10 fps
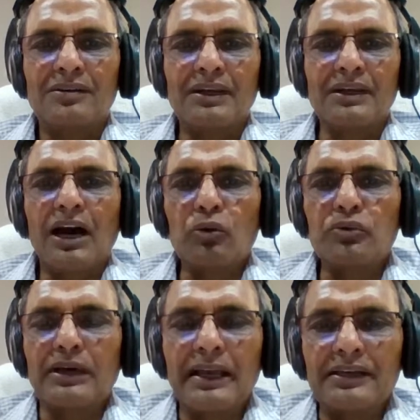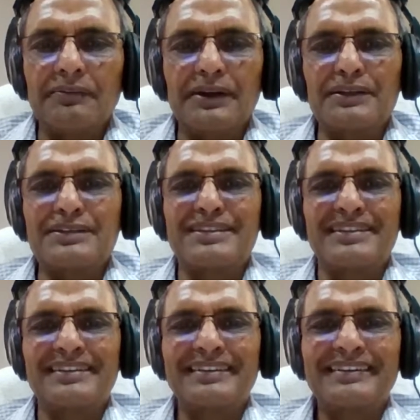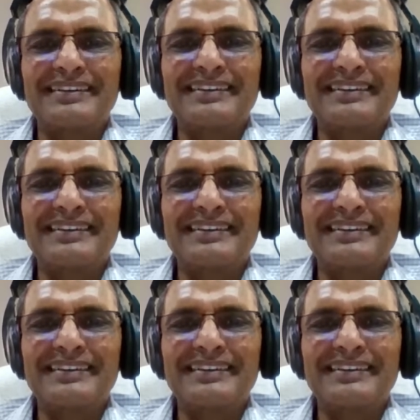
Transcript: right? How to collect evidence,